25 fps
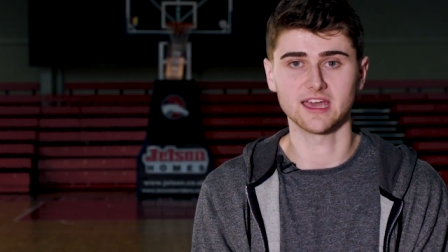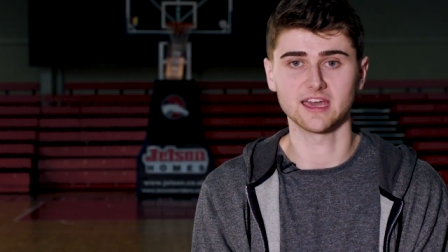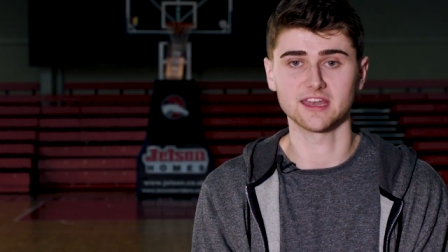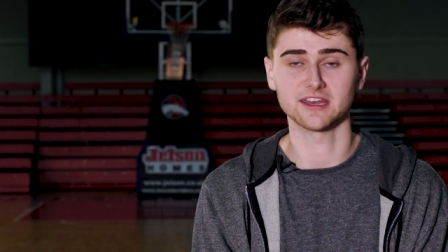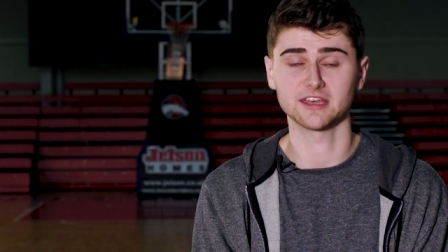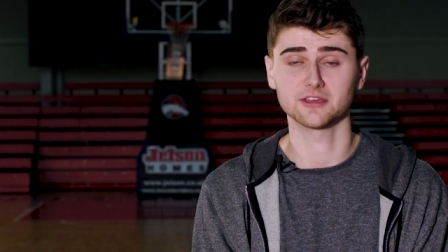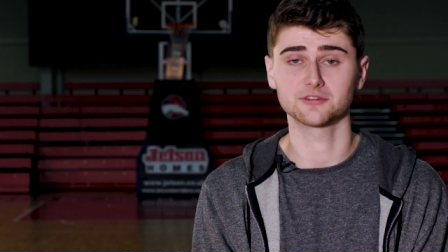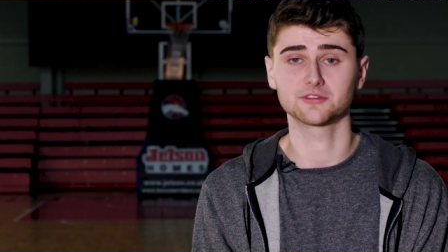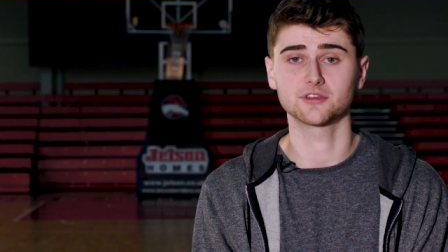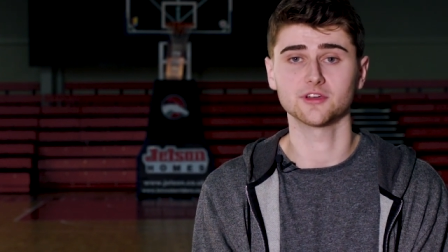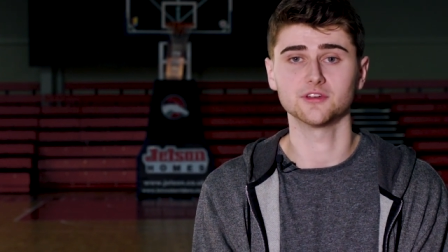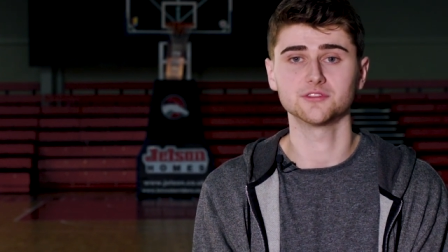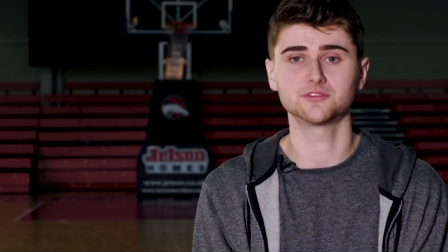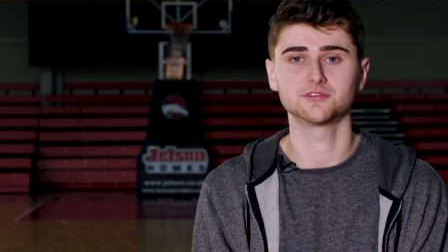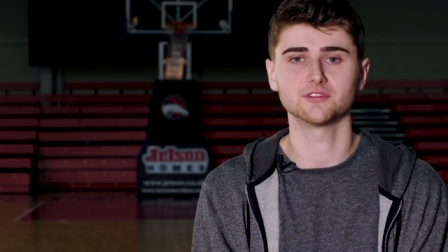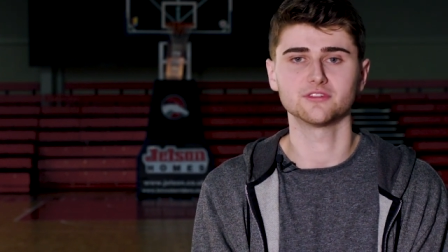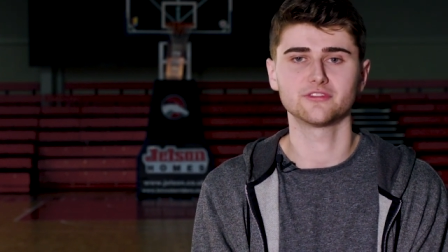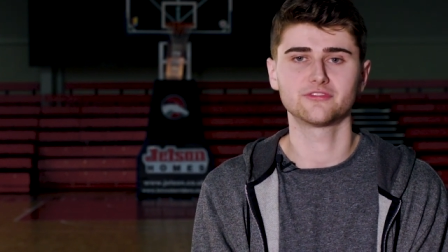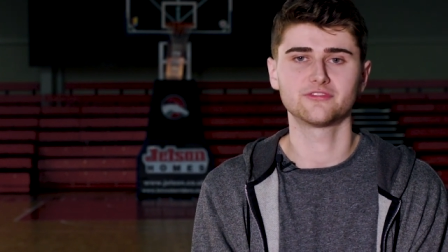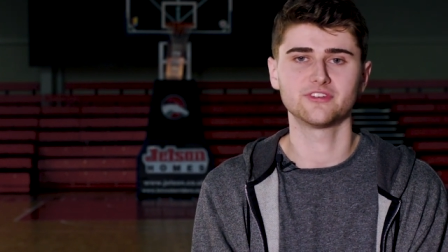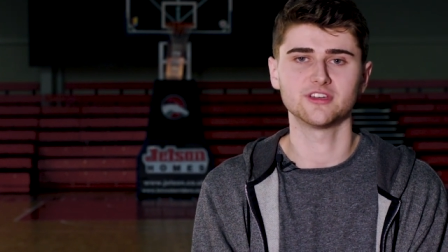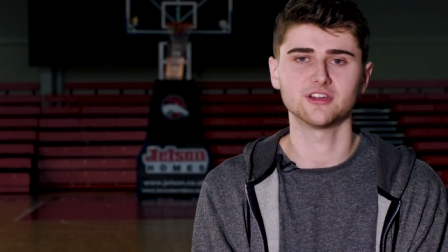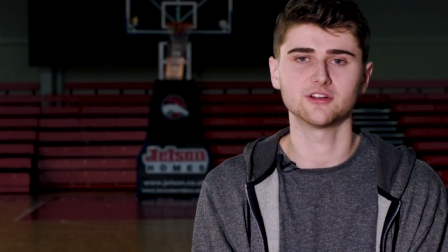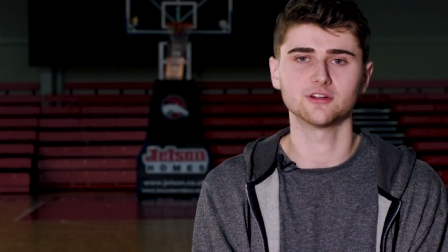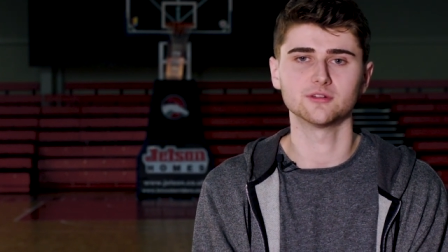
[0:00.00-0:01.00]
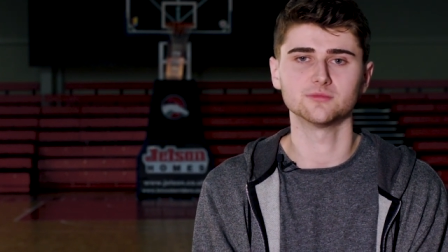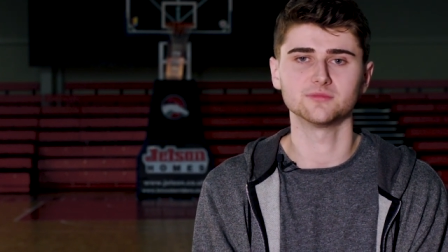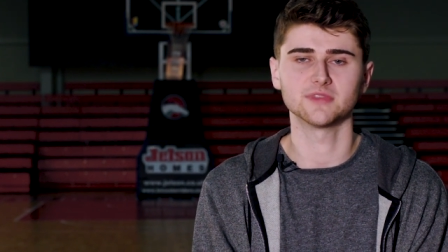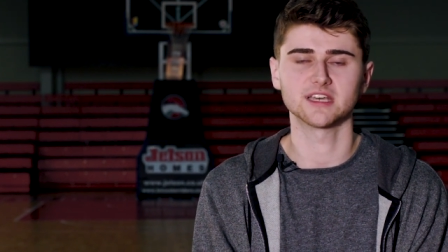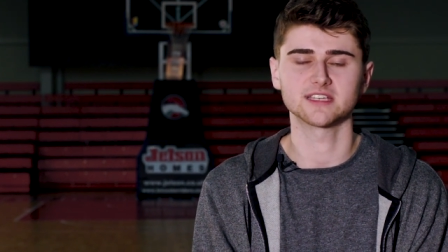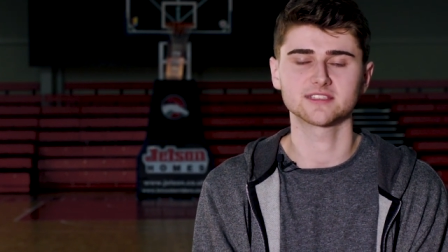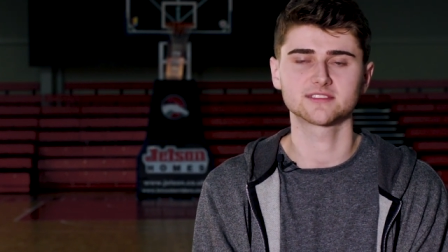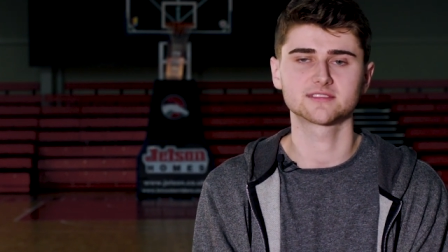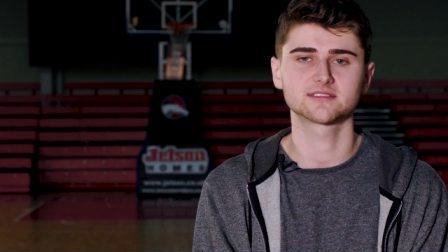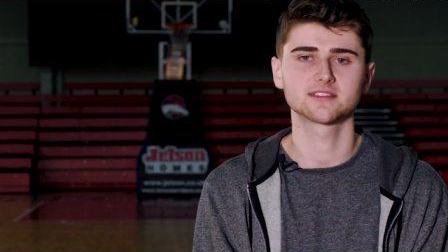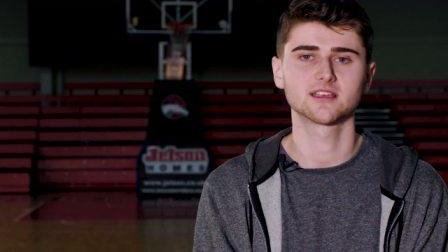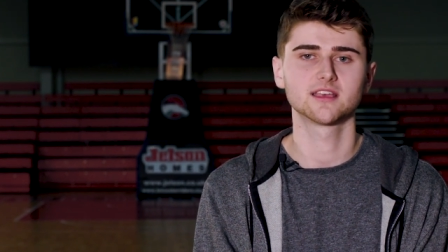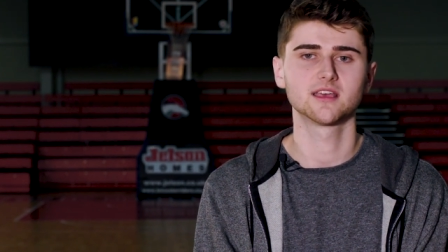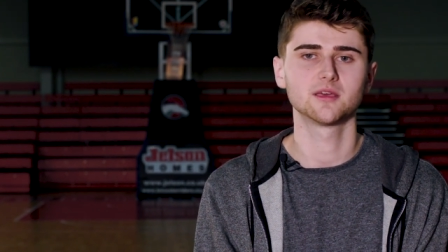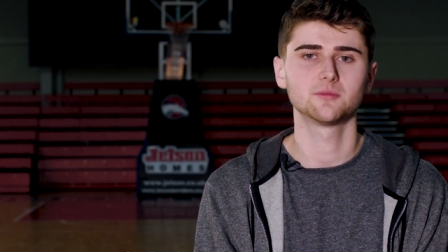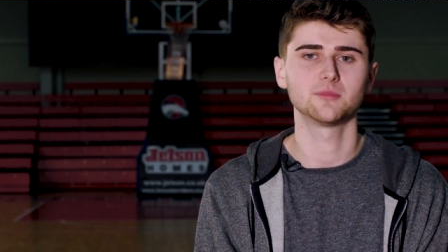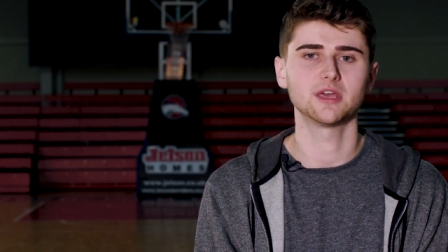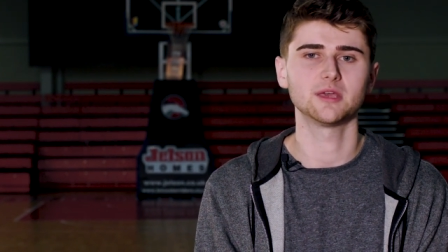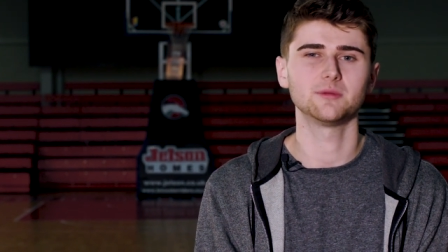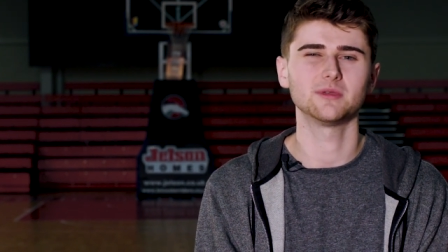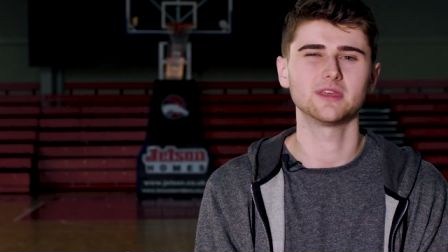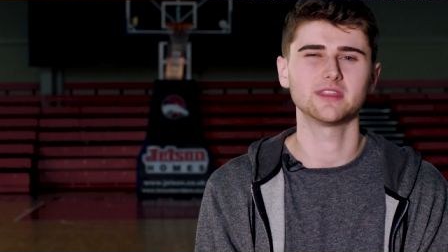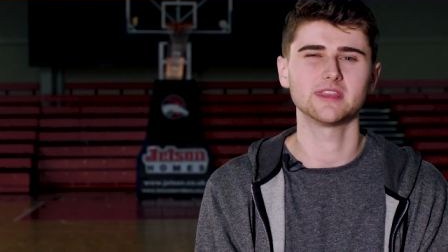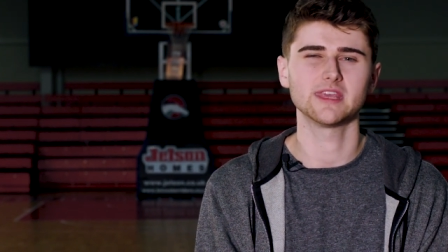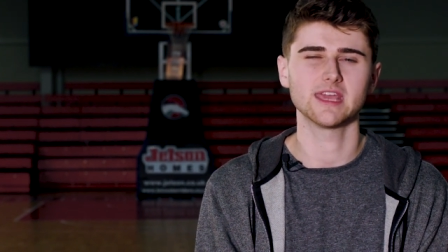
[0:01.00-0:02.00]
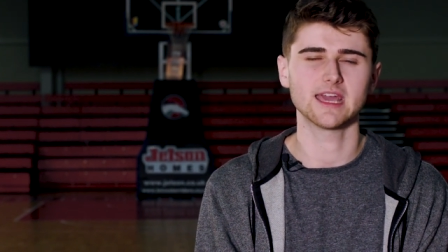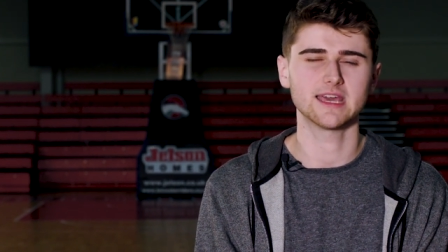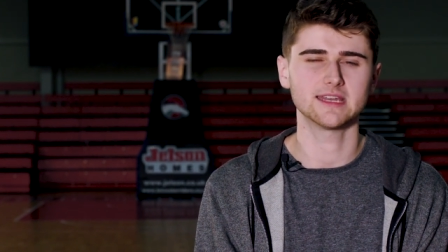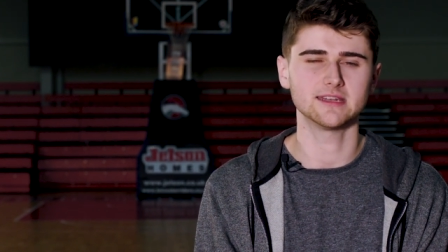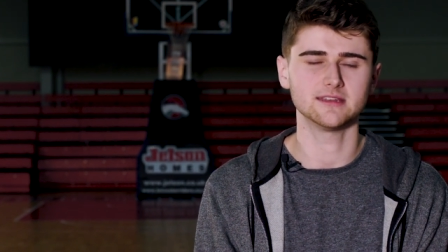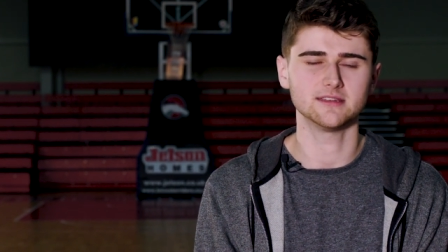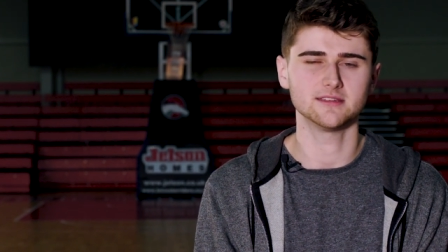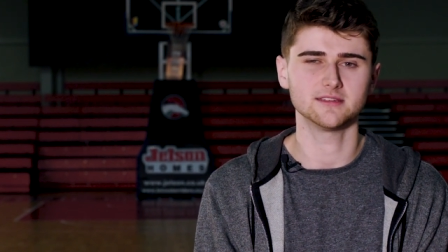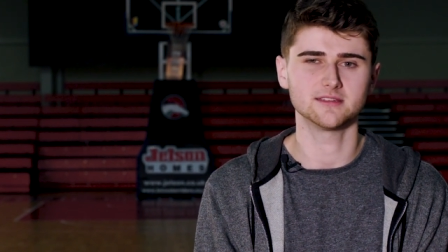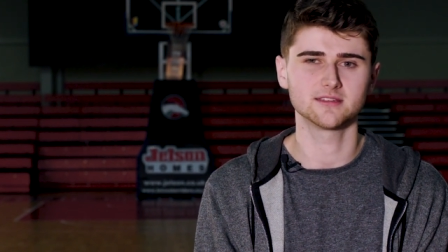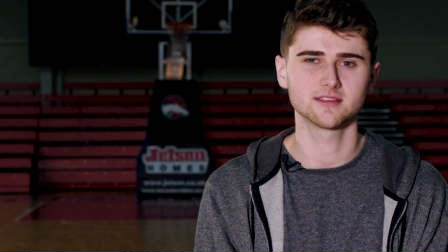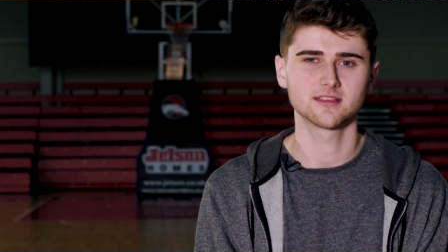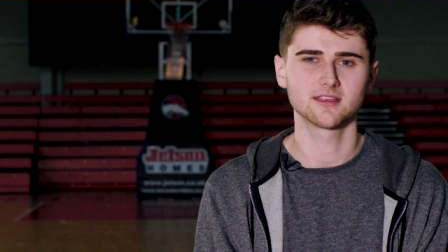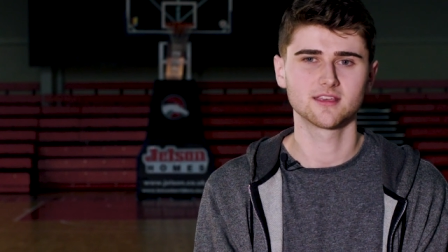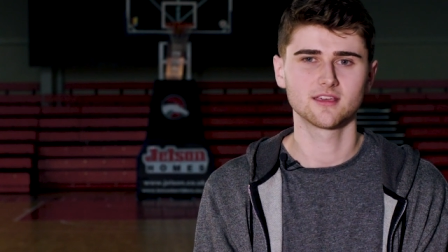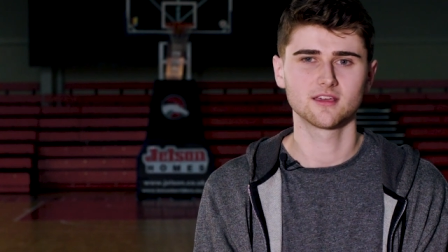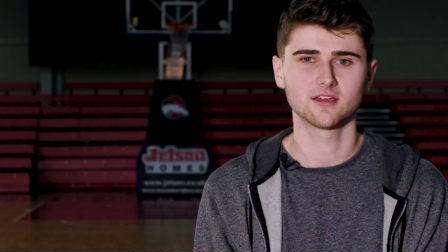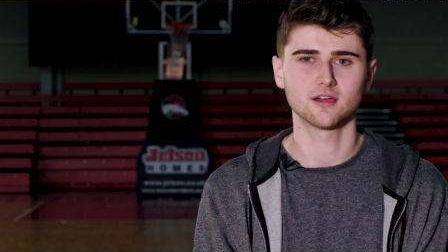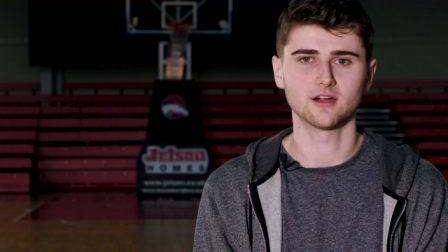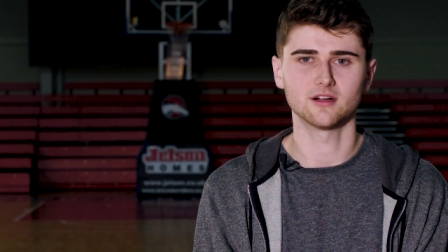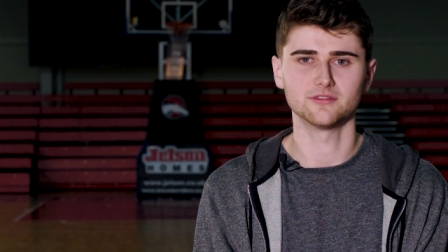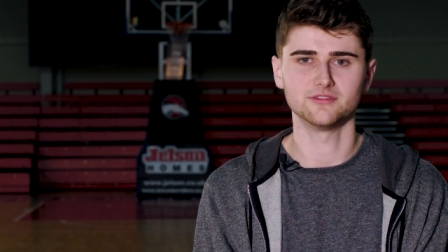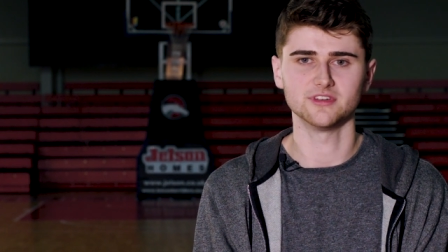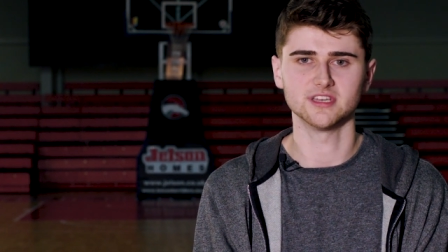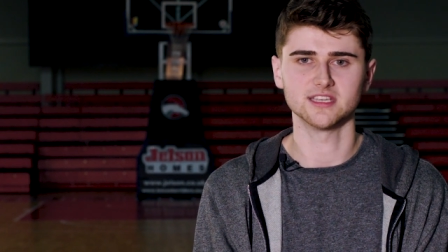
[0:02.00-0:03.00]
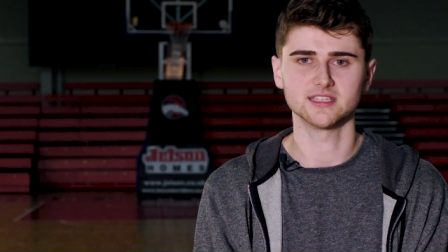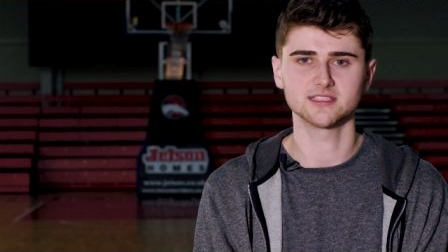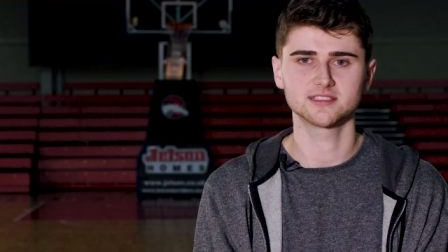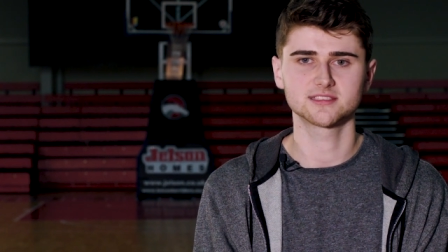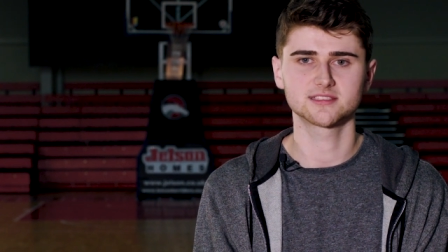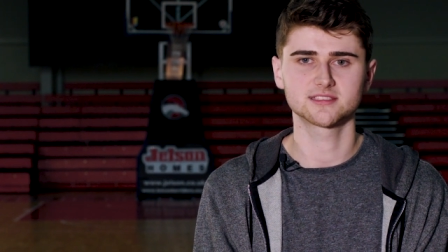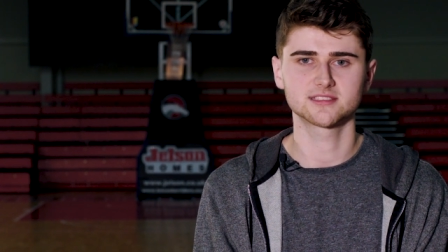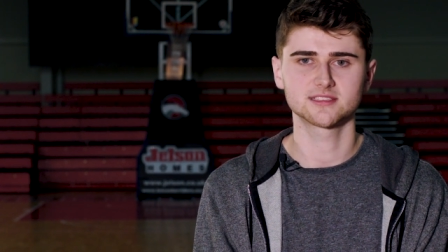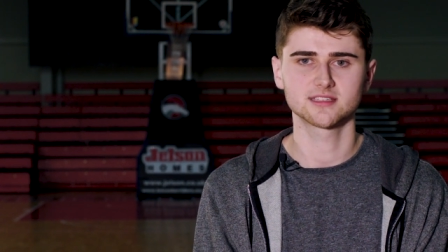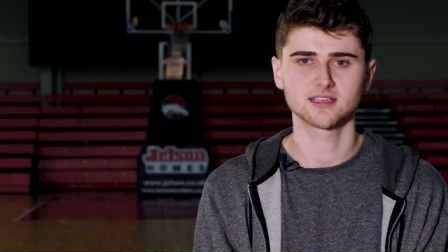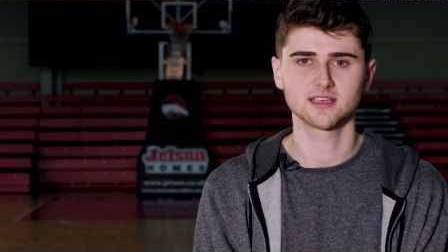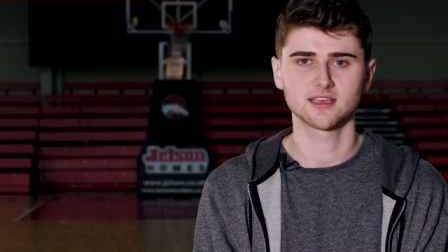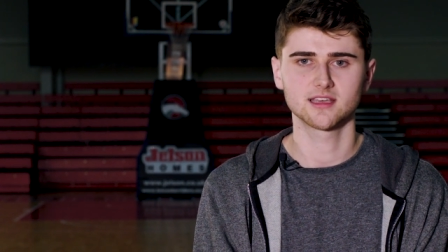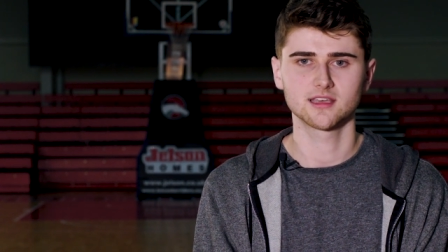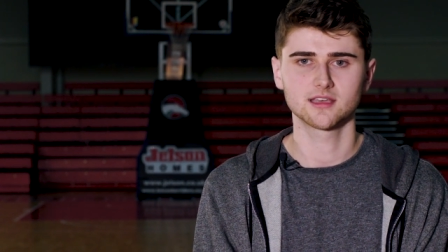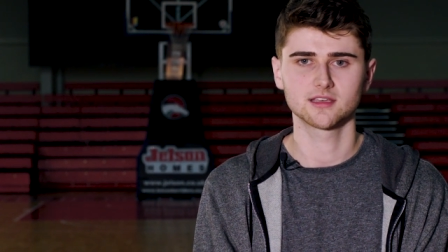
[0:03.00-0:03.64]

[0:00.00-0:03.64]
and I'd go to a film that's maybe at the end of its